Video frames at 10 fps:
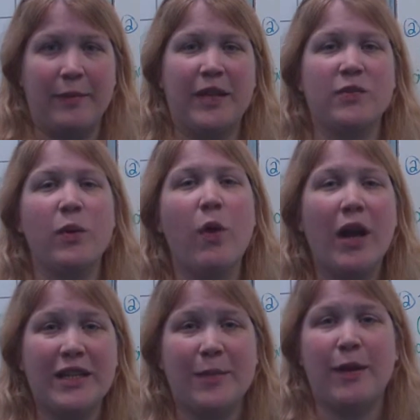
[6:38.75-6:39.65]
Because we
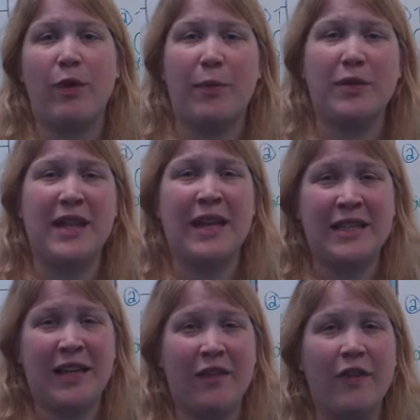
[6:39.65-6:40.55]
want it to be
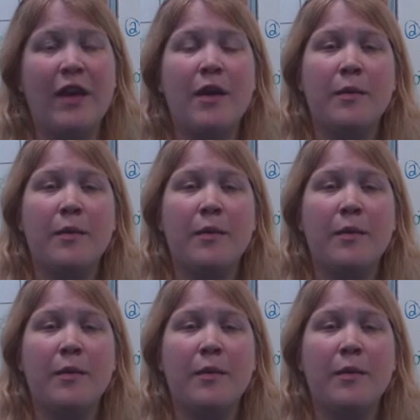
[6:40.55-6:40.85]
representative